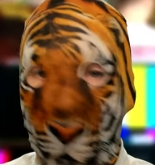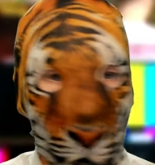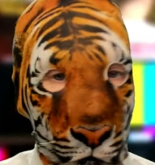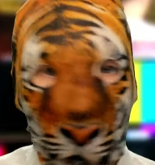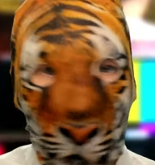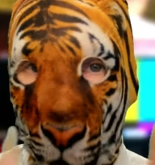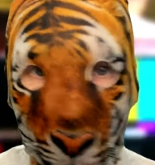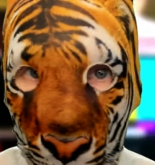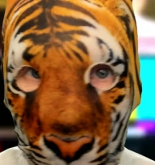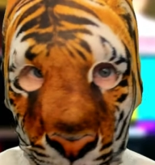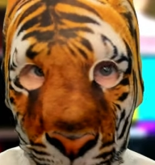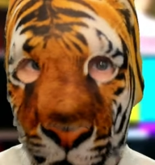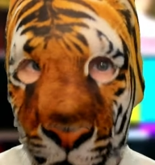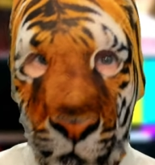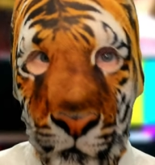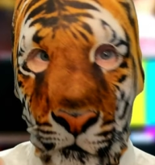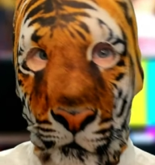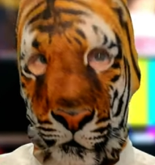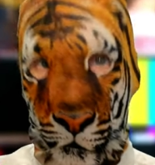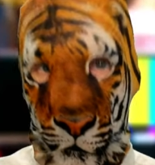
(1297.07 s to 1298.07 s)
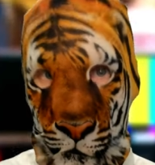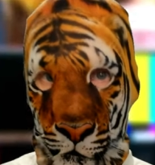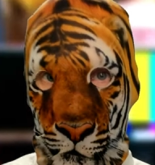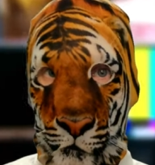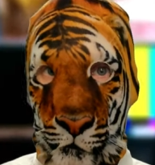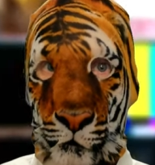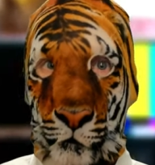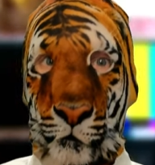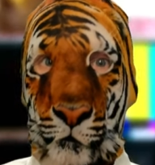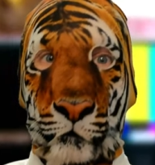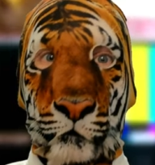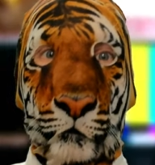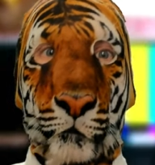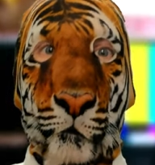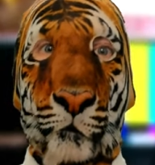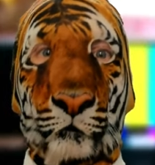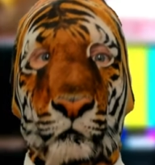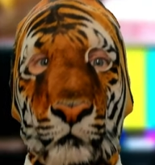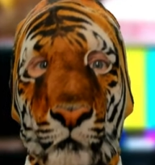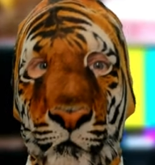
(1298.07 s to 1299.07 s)
But only then,
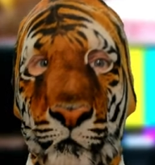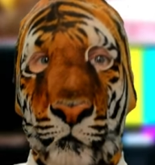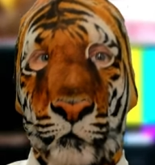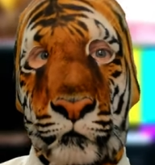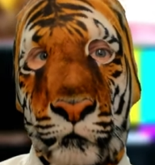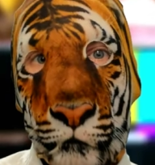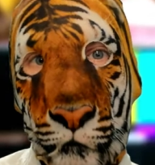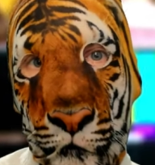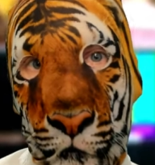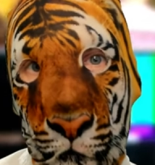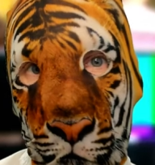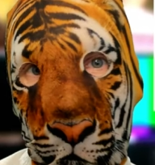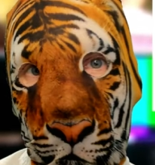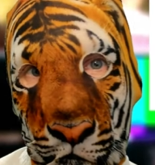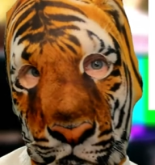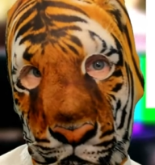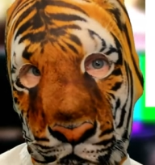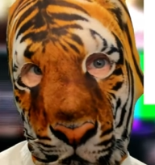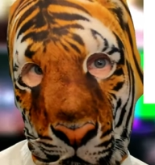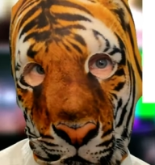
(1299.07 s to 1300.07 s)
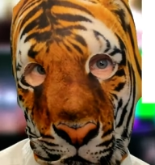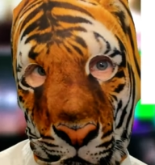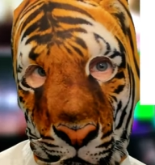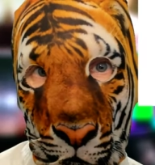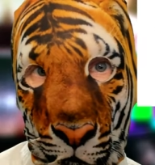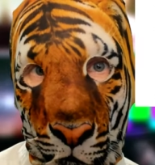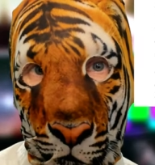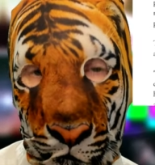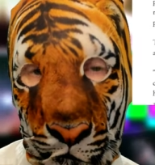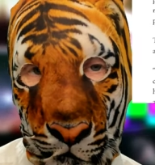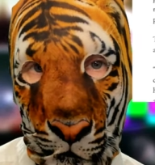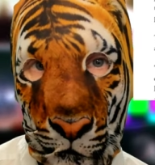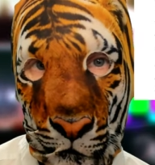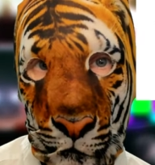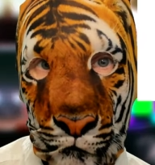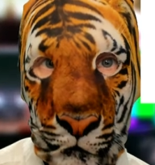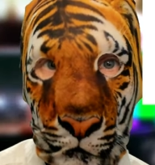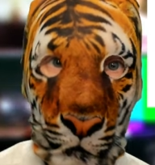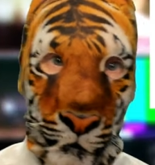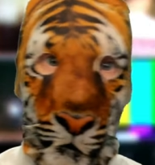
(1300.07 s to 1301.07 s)
not when they need to be
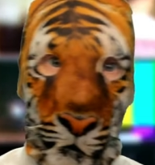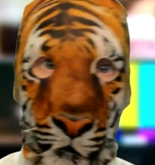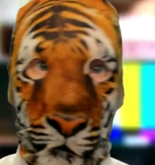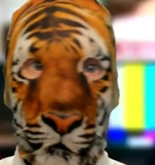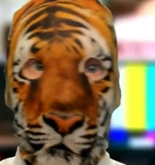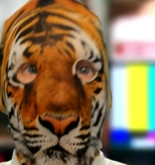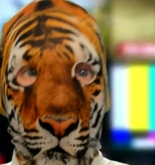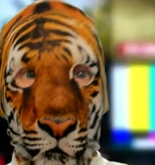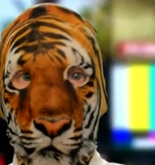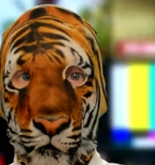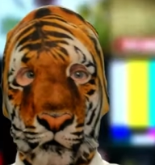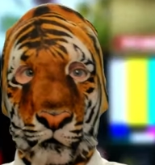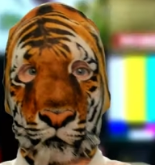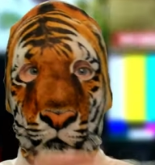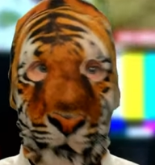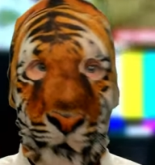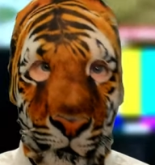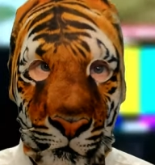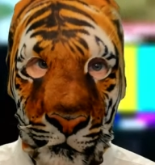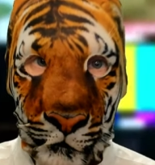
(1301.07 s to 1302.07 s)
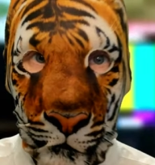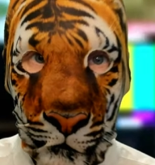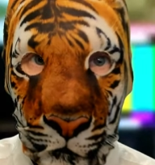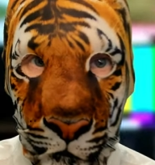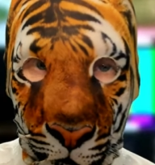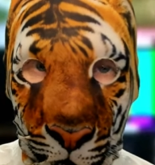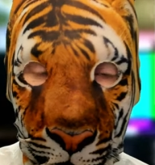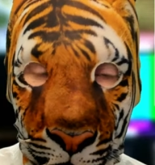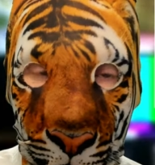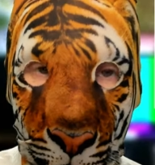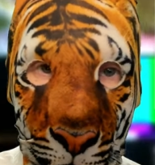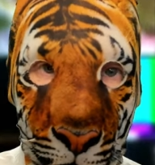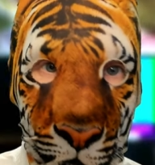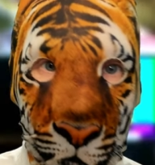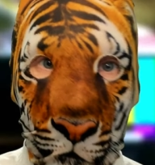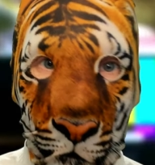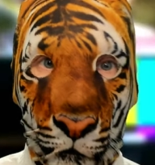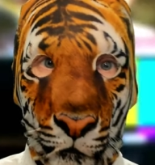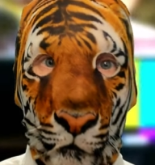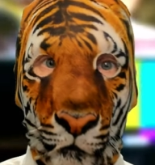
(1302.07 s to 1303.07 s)
affirmed, okay? Do not take
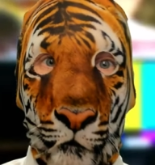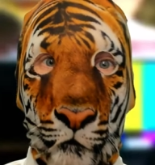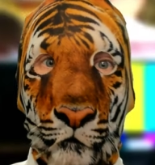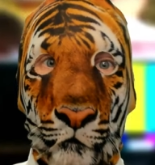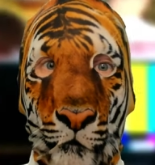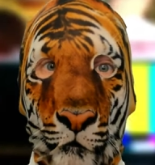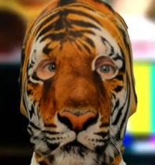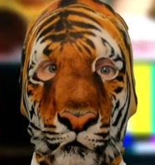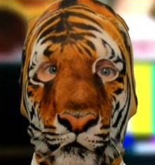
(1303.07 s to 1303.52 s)
any sort of